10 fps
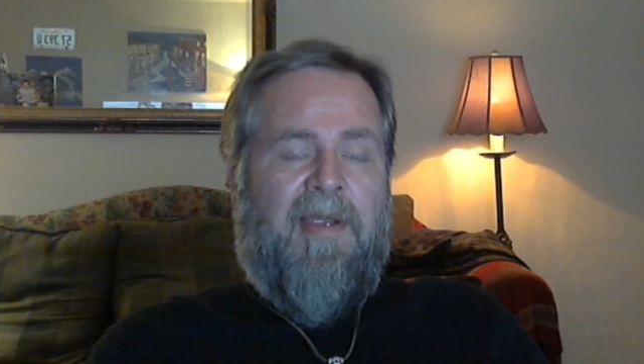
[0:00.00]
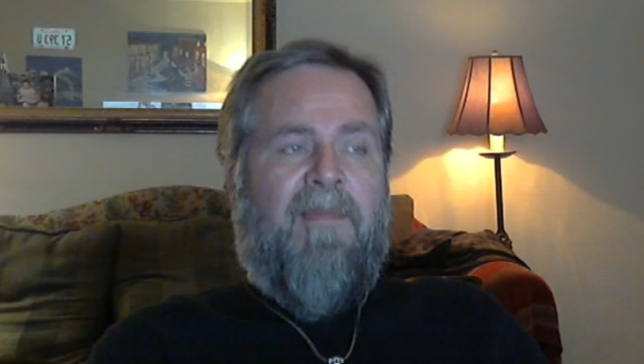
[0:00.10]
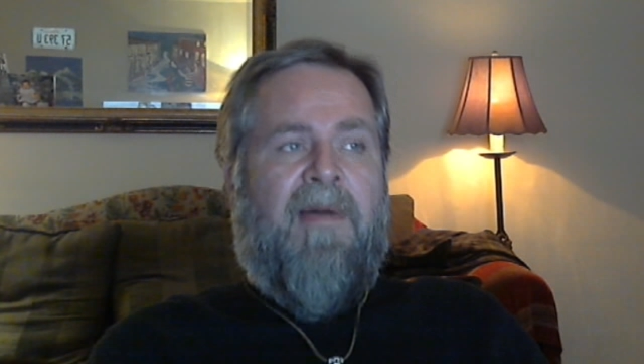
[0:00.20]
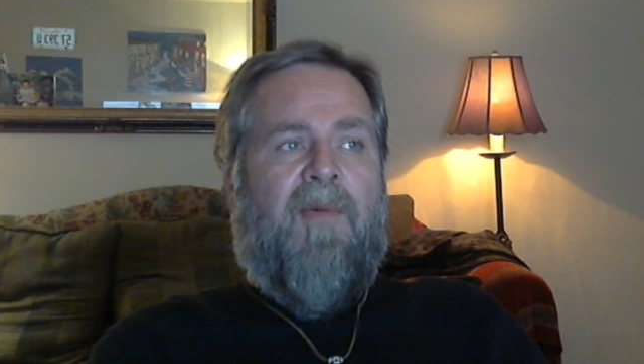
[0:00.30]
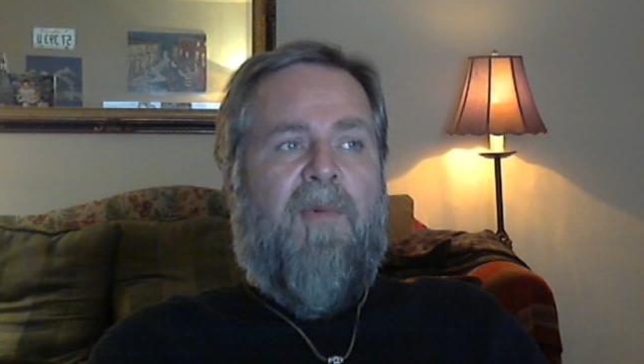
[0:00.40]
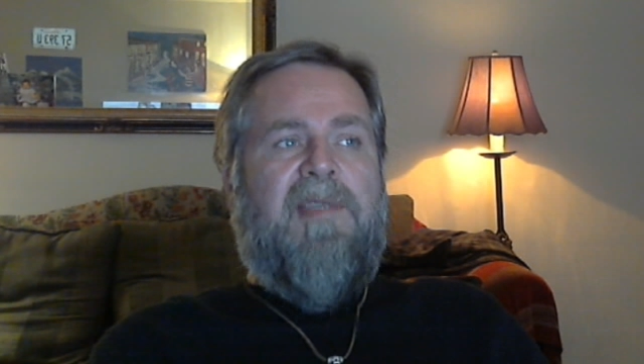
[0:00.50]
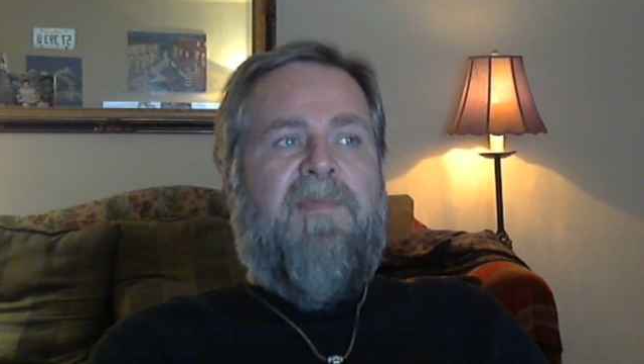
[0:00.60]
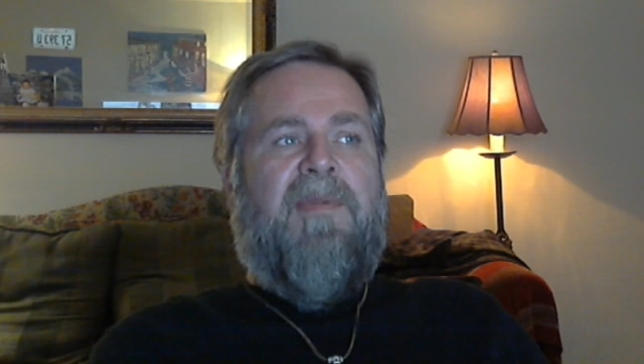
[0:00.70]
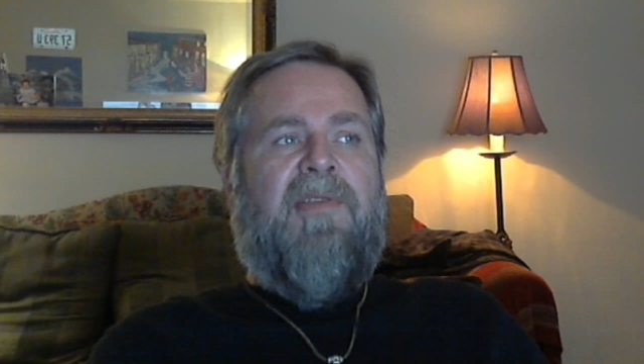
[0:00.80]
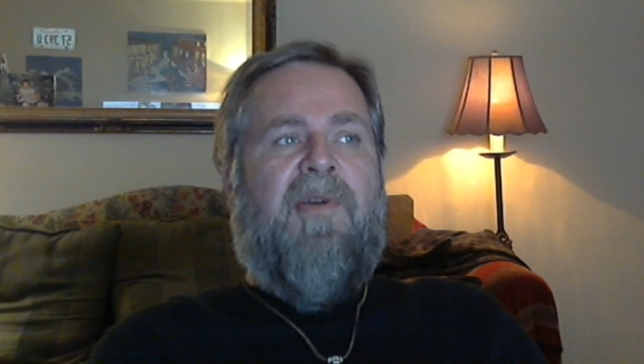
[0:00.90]
about what's
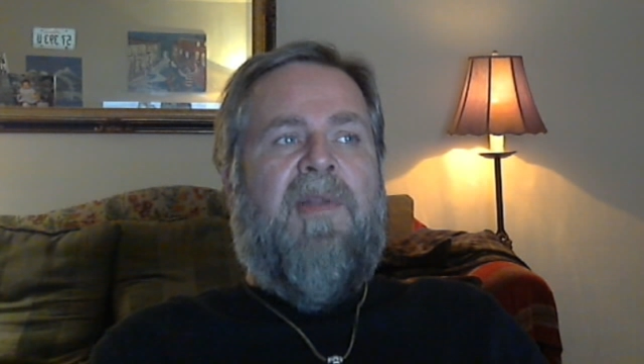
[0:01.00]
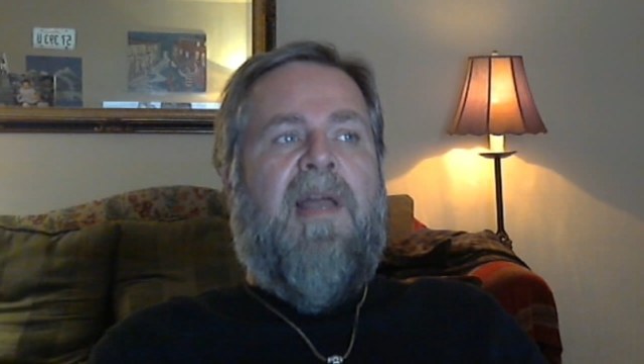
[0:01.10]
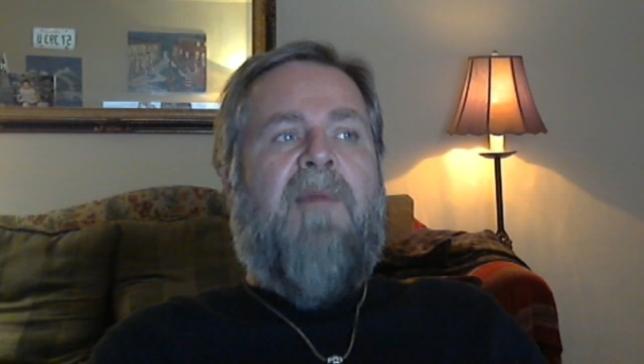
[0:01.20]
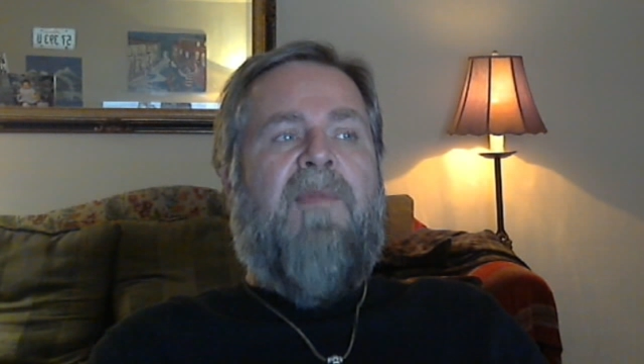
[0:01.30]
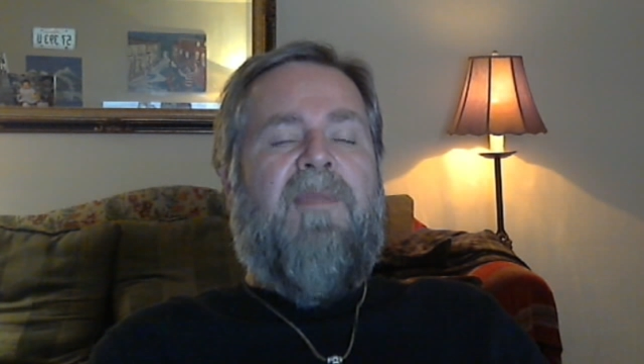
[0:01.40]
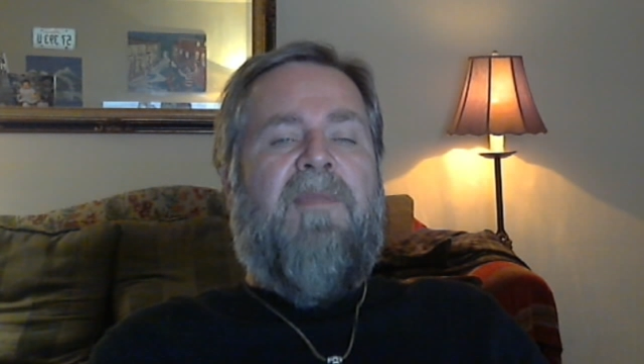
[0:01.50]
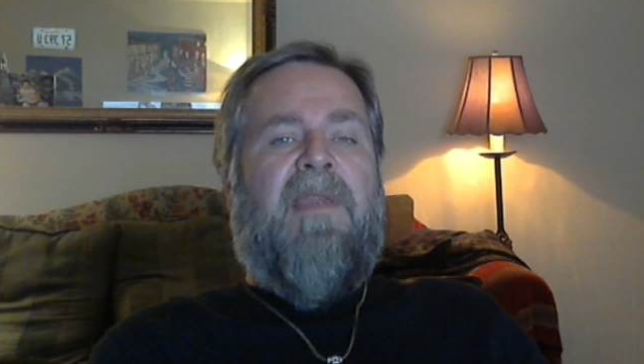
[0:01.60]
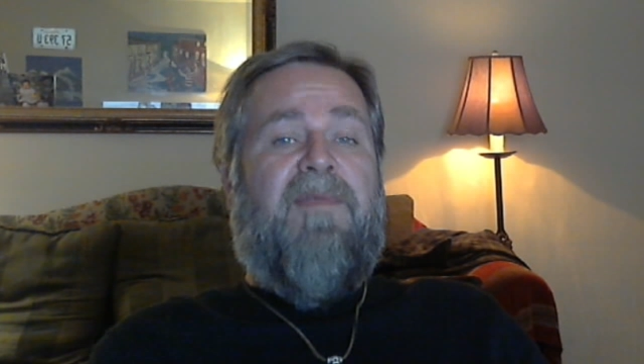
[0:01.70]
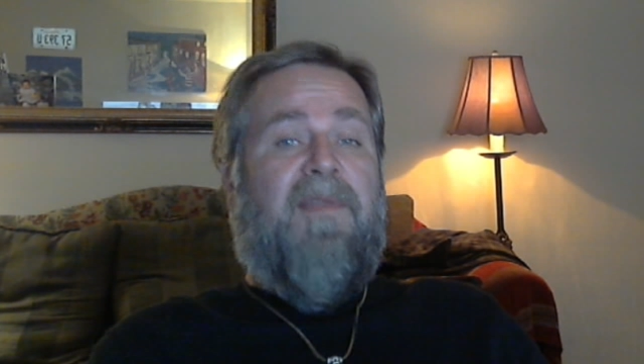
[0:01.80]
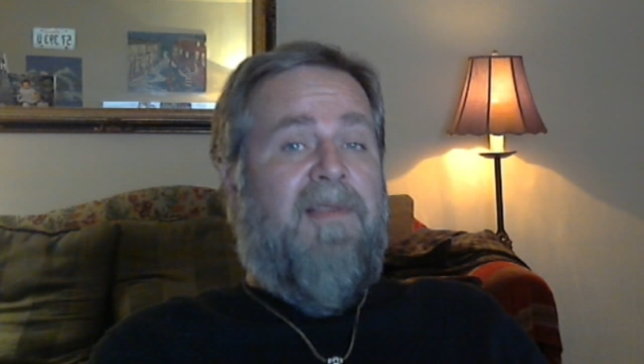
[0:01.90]
been going on with me
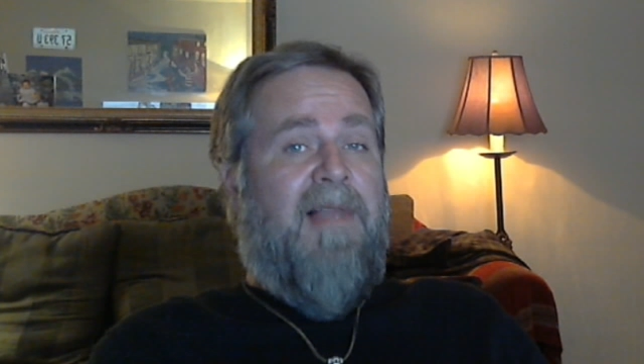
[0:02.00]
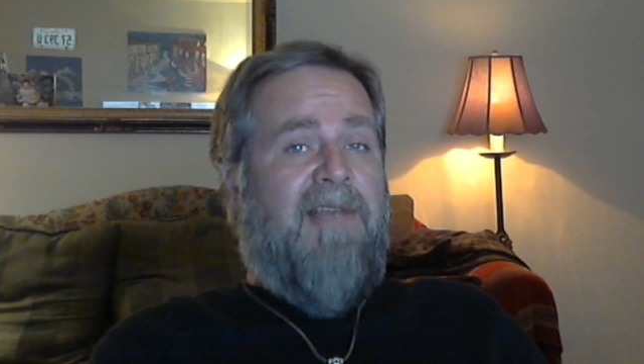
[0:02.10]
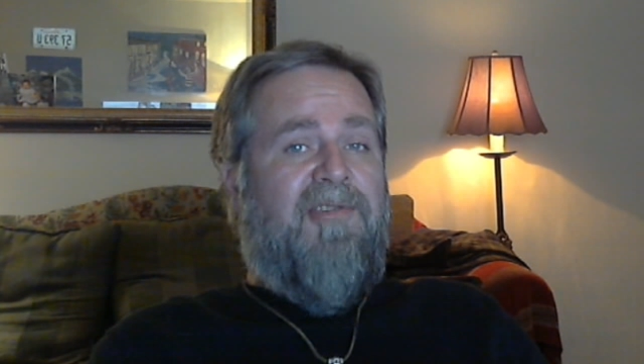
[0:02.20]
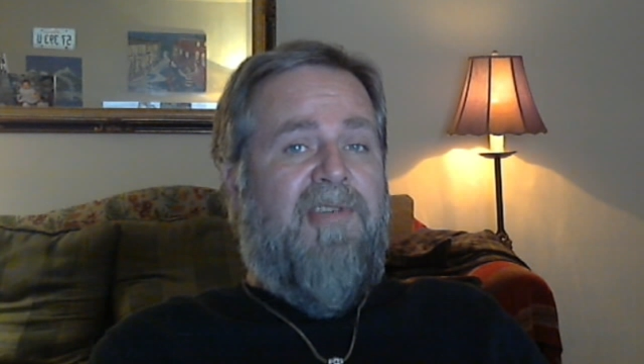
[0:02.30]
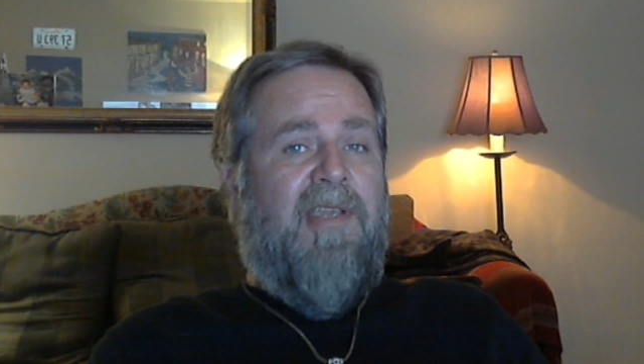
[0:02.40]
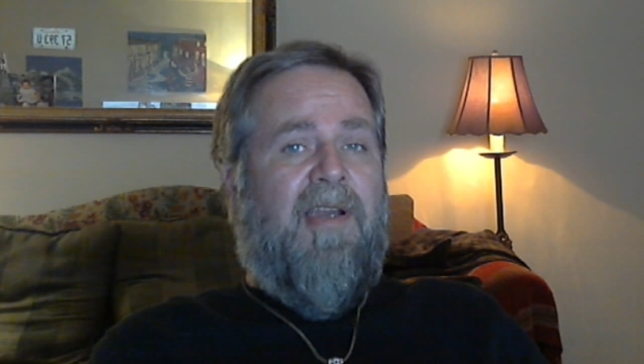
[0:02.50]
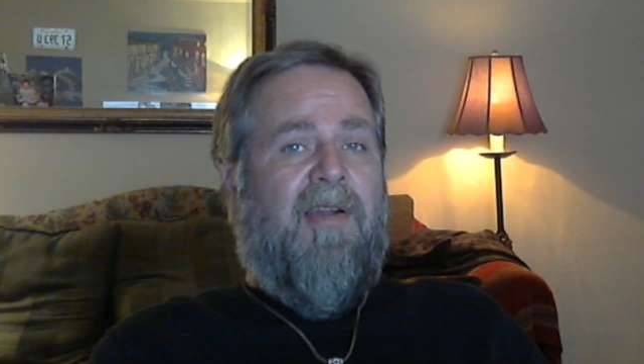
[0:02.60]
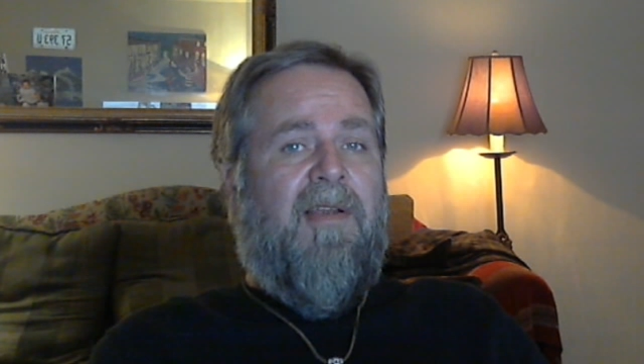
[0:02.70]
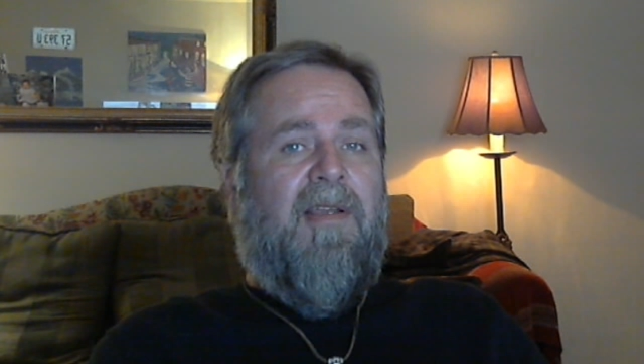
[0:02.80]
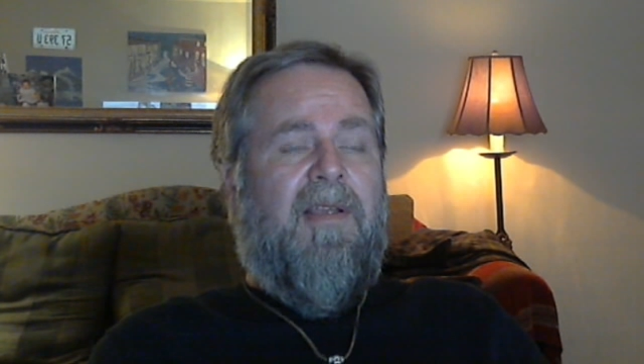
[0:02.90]
for the last year